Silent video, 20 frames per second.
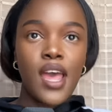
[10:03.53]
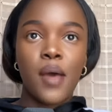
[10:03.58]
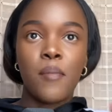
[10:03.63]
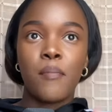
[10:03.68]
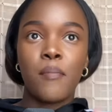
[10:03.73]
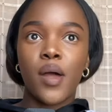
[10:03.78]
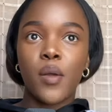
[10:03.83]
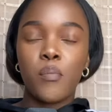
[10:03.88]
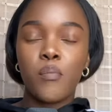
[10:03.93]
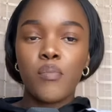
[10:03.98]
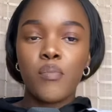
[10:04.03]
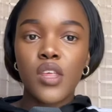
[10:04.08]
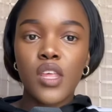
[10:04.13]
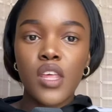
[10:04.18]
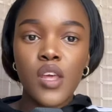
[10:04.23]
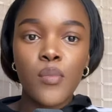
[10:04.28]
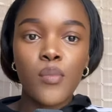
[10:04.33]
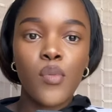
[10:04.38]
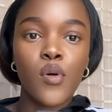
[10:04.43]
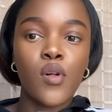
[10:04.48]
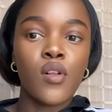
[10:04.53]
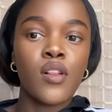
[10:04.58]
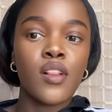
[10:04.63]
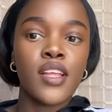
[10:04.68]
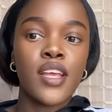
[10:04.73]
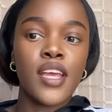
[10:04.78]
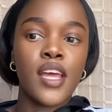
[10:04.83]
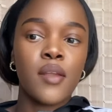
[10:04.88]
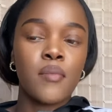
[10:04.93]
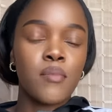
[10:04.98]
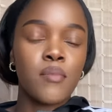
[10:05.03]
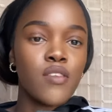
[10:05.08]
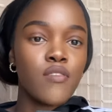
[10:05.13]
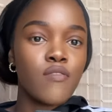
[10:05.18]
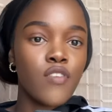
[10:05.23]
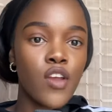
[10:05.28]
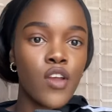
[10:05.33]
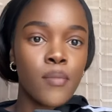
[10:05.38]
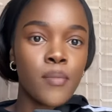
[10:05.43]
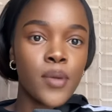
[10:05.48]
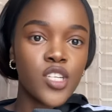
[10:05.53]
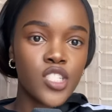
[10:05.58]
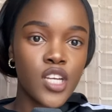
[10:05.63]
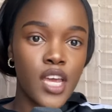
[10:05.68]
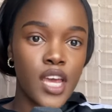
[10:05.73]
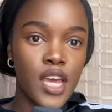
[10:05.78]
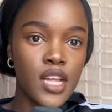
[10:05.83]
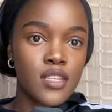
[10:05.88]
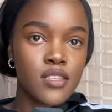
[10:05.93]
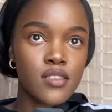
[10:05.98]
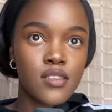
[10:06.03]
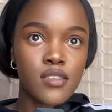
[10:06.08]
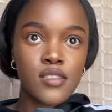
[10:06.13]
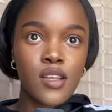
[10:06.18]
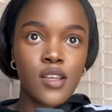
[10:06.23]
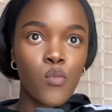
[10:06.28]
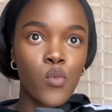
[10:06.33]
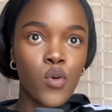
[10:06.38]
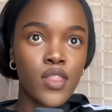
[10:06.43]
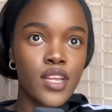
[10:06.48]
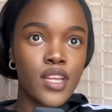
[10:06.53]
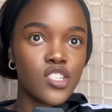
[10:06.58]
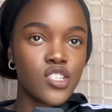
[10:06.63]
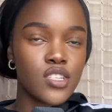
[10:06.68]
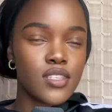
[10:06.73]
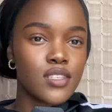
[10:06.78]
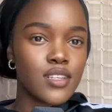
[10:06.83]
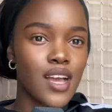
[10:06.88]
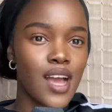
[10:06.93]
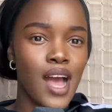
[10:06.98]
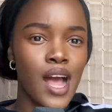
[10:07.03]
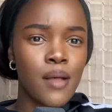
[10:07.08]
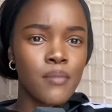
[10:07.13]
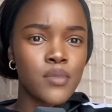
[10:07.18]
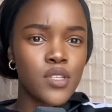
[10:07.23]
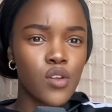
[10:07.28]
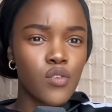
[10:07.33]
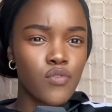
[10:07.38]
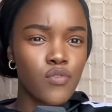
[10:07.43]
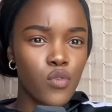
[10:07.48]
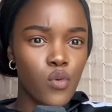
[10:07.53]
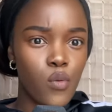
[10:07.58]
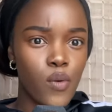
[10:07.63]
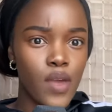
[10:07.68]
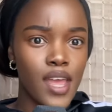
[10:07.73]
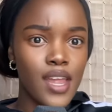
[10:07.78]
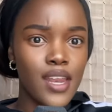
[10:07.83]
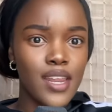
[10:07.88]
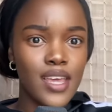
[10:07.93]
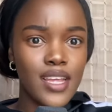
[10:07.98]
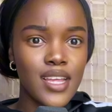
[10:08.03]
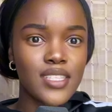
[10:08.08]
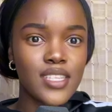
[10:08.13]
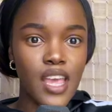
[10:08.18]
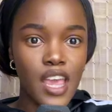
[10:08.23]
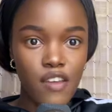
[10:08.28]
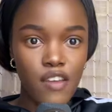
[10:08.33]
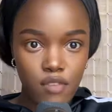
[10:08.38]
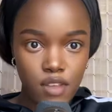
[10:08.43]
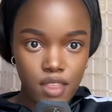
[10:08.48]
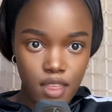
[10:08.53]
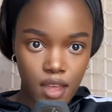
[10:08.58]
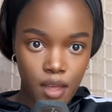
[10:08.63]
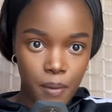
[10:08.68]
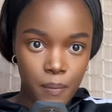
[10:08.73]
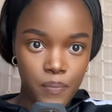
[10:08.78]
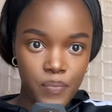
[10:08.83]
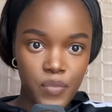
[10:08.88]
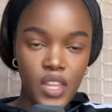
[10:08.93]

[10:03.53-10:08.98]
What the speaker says: But people can be very much against someone that just comes out of nowhere and gets everything.